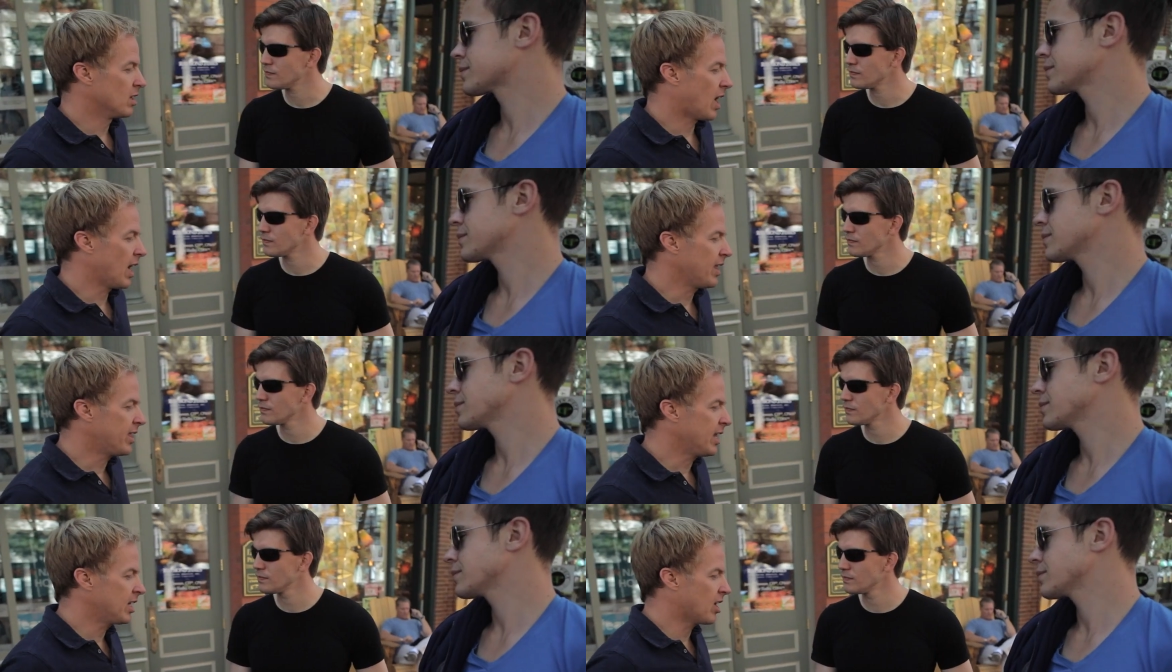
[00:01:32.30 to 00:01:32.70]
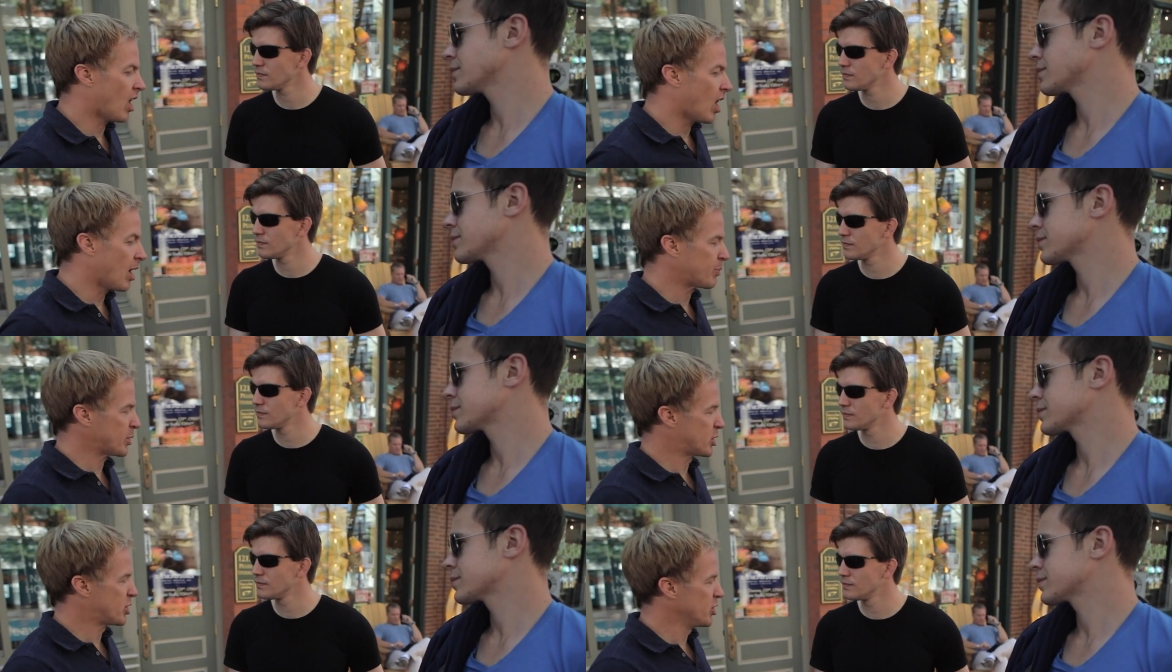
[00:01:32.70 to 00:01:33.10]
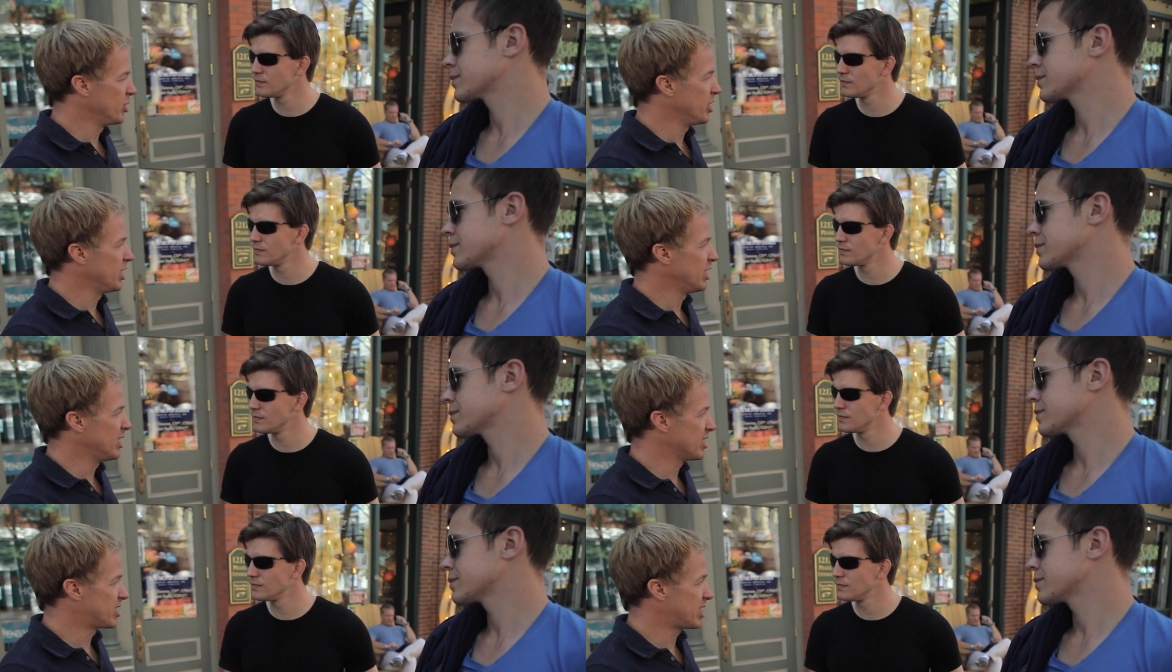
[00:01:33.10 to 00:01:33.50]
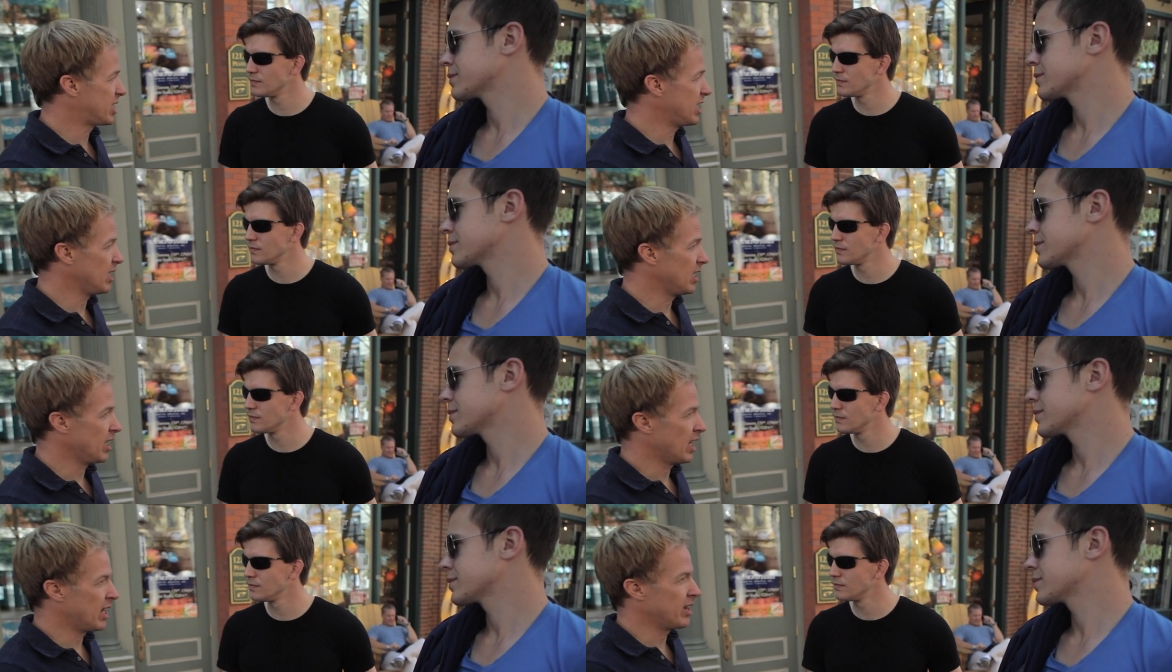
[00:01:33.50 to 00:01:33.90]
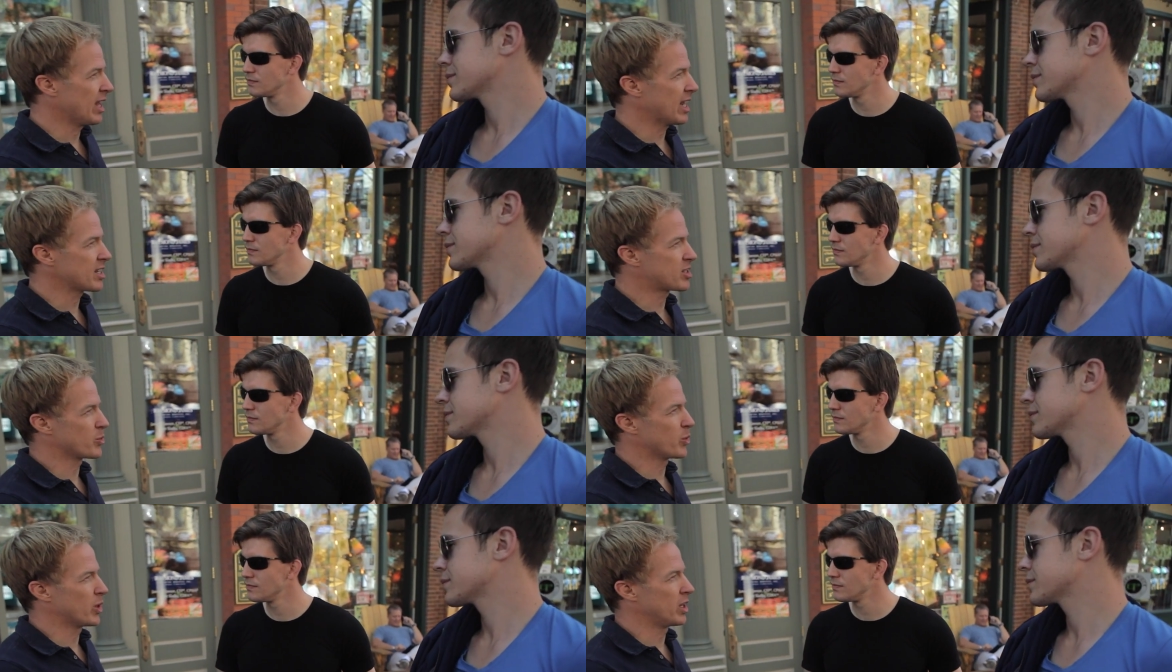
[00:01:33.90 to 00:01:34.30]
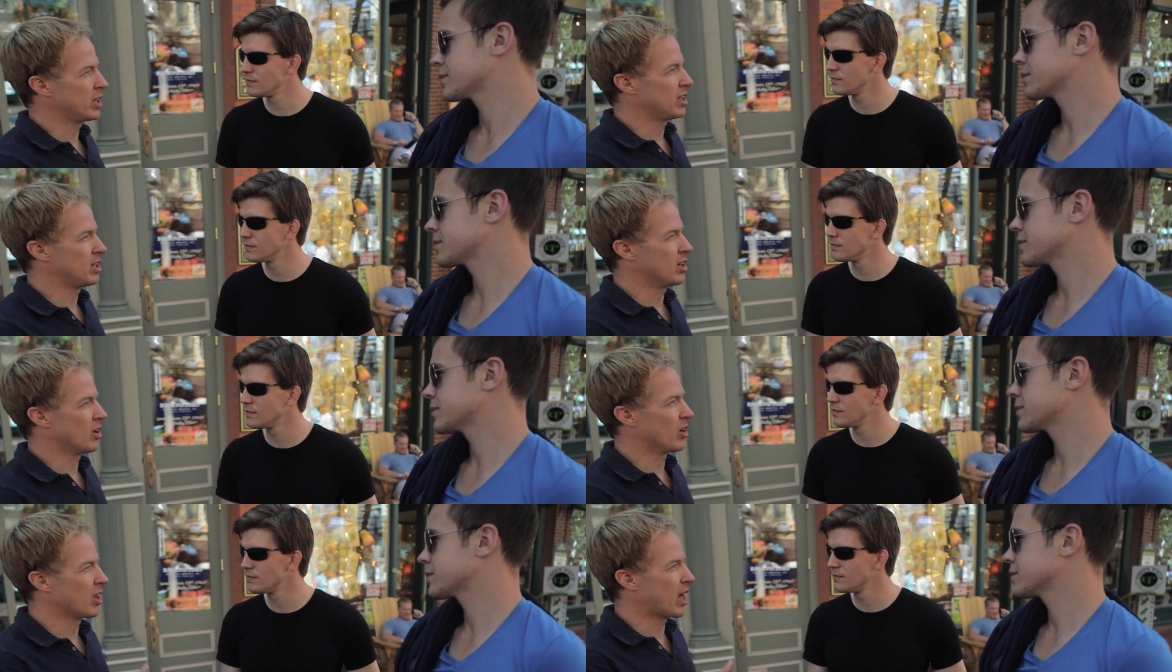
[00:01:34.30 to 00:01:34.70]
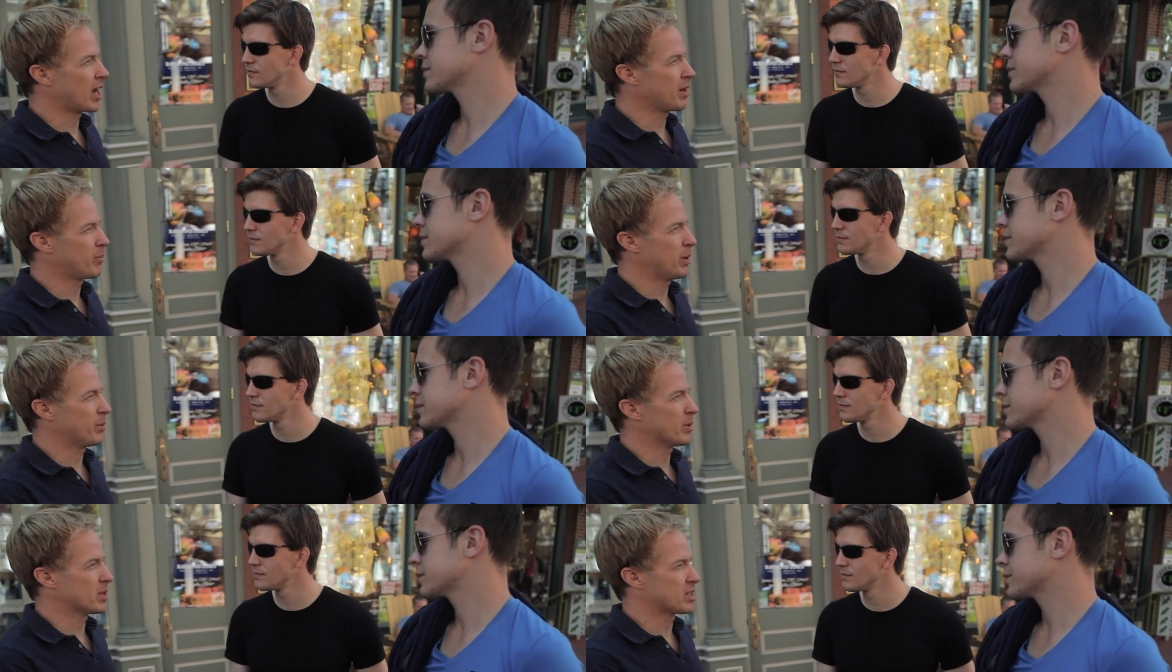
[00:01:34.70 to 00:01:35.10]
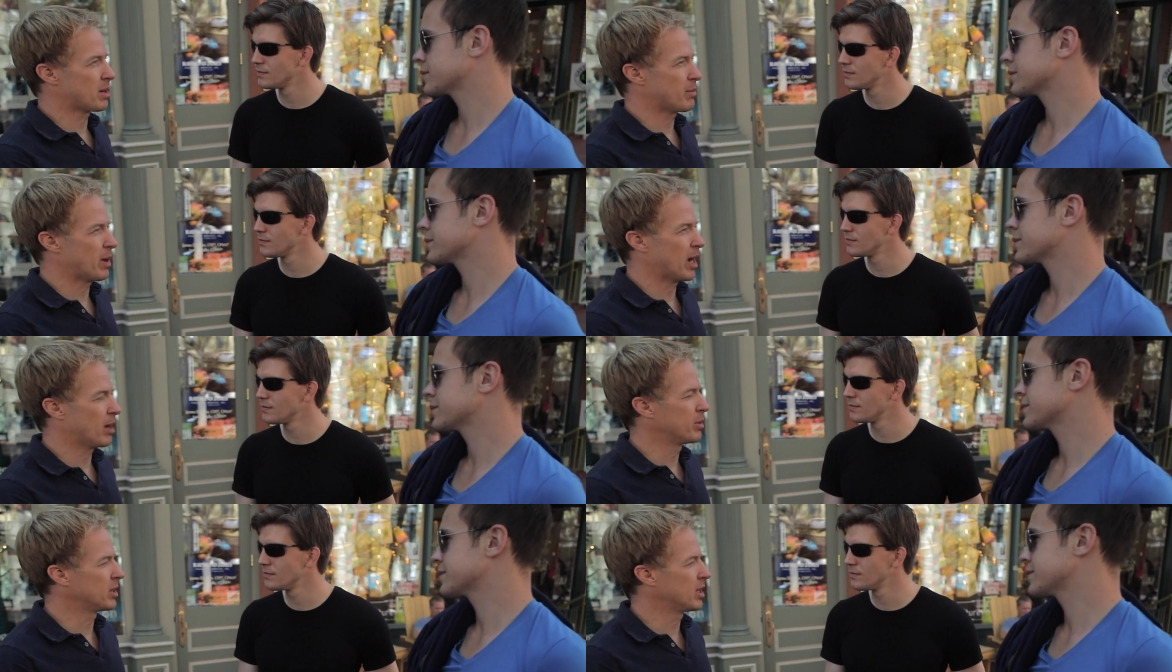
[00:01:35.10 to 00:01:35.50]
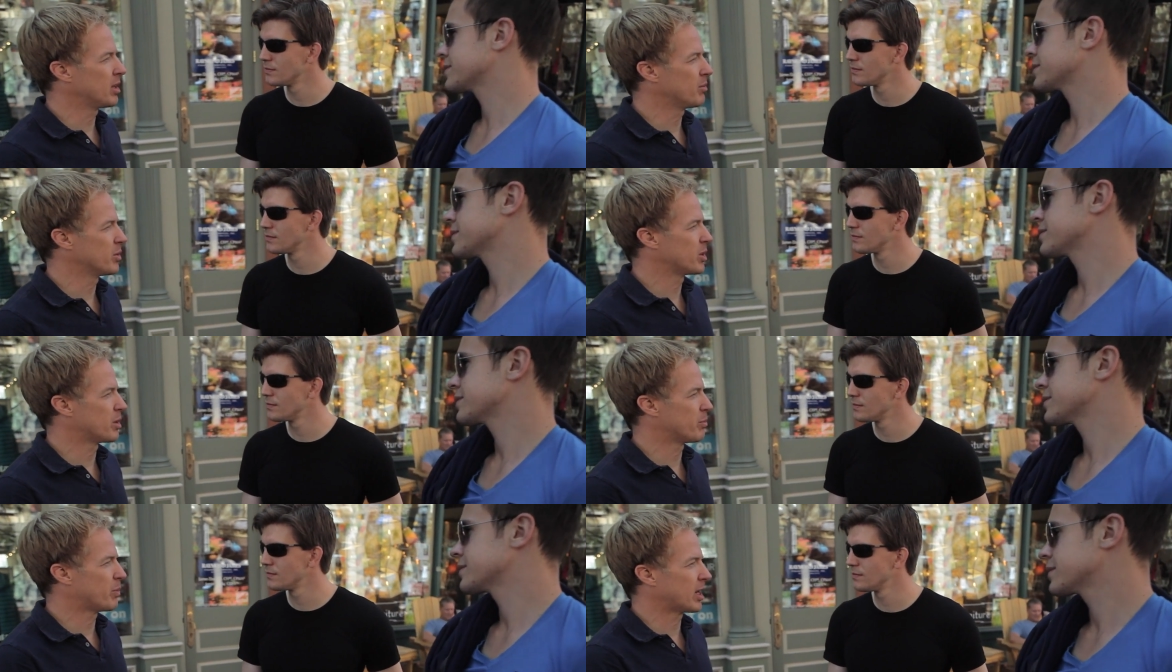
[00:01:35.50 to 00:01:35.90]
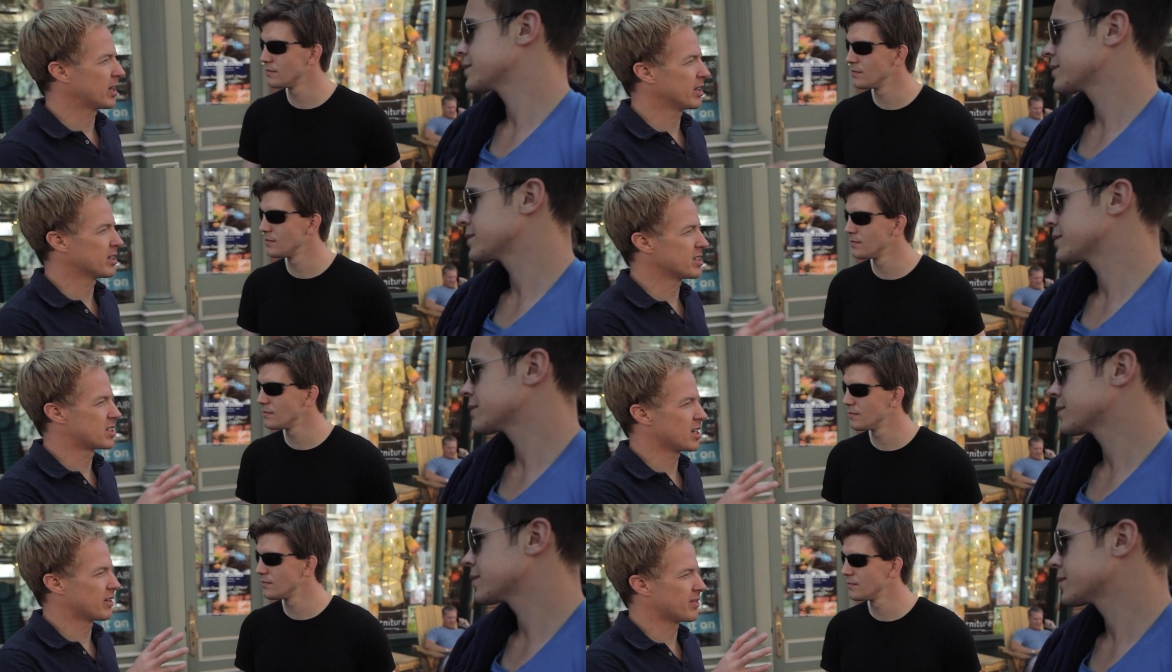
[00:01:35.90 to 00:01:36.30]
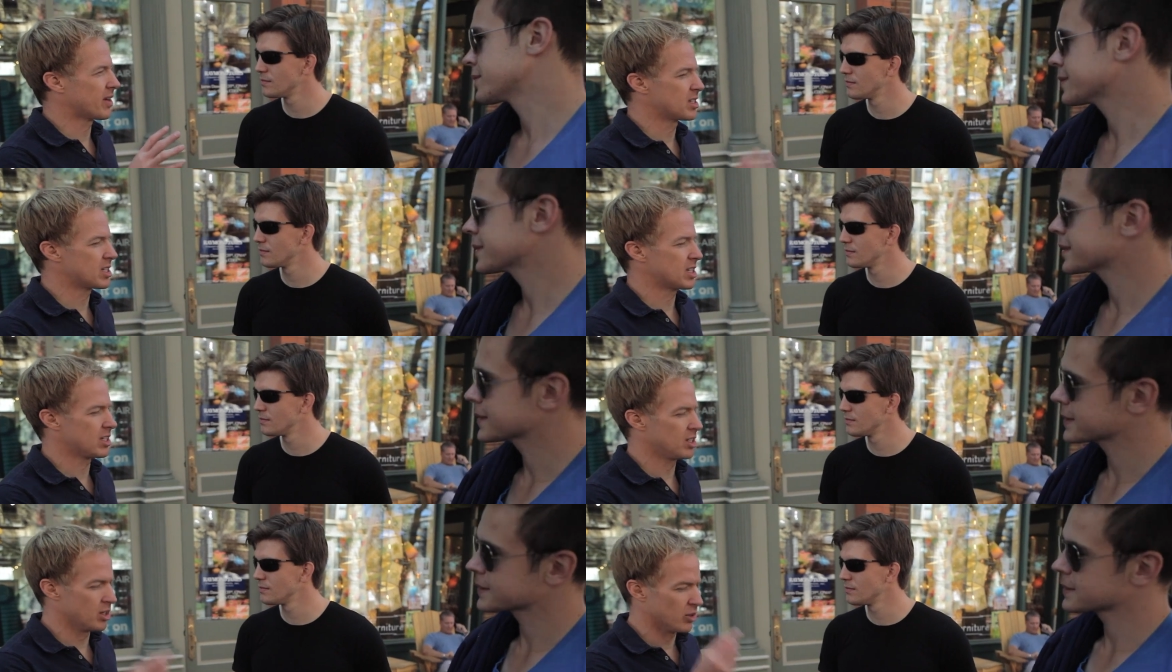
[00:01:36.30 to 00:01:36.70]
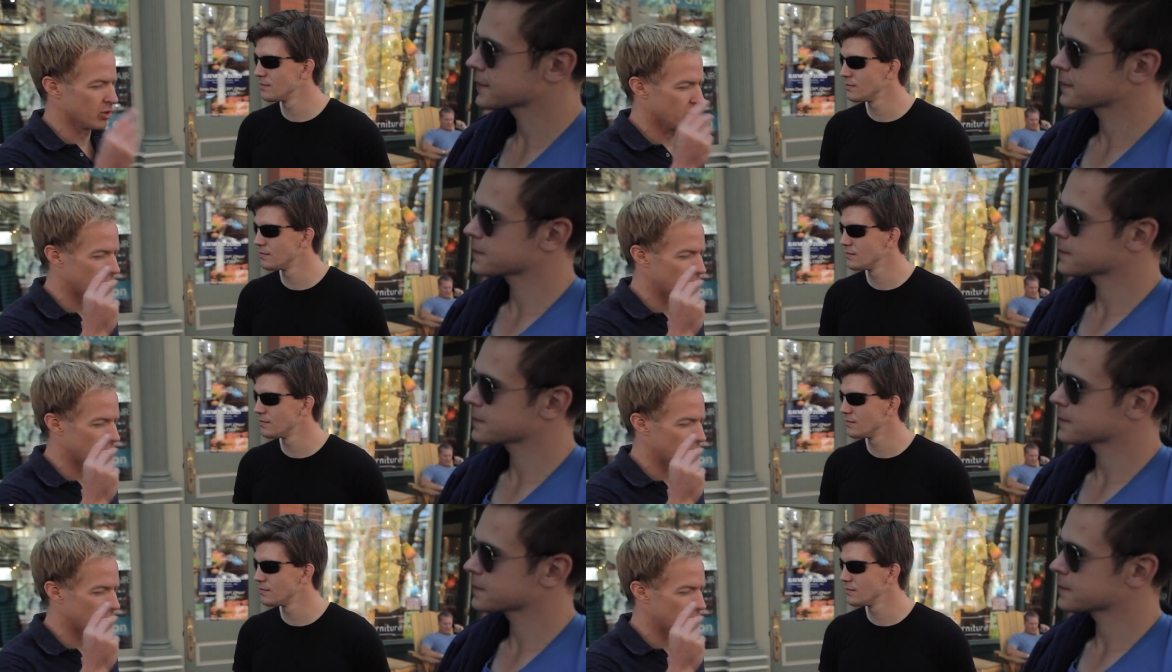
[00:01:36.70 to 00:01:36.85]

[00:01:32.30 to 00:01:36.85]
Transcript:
Speaker 1: I think opportunity is key. And that's what, you know, a lot of people, as I'm helping them with the bucket list stuff, I say, you know,